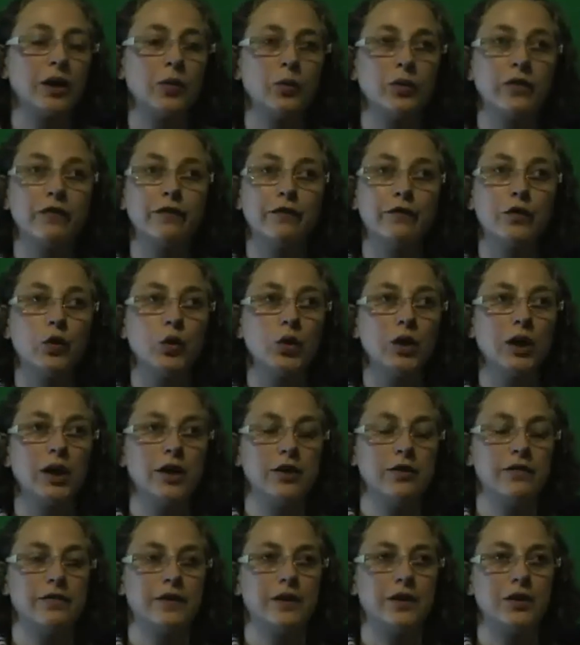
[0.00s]
I would fall
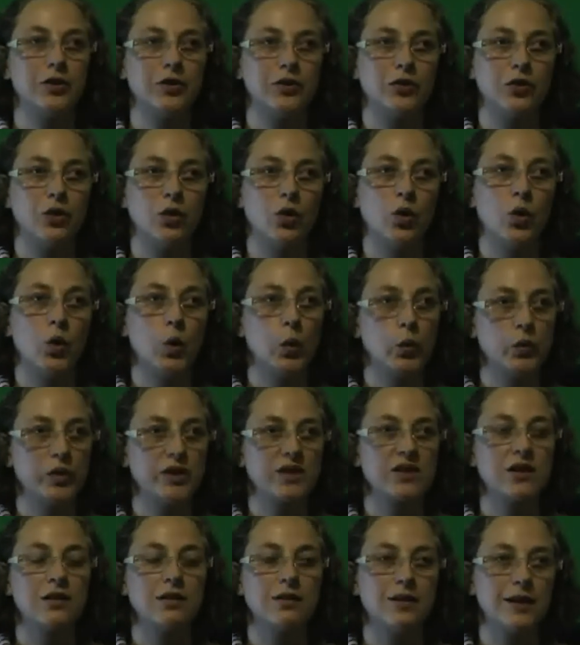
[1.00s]
over all
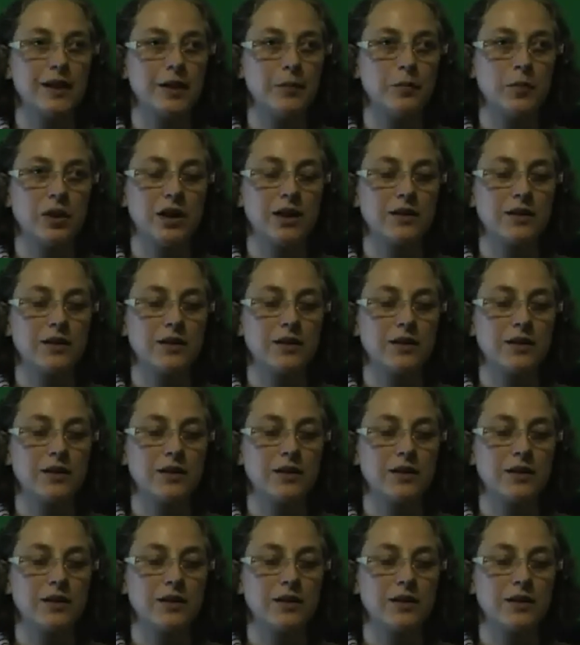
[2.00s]
the time.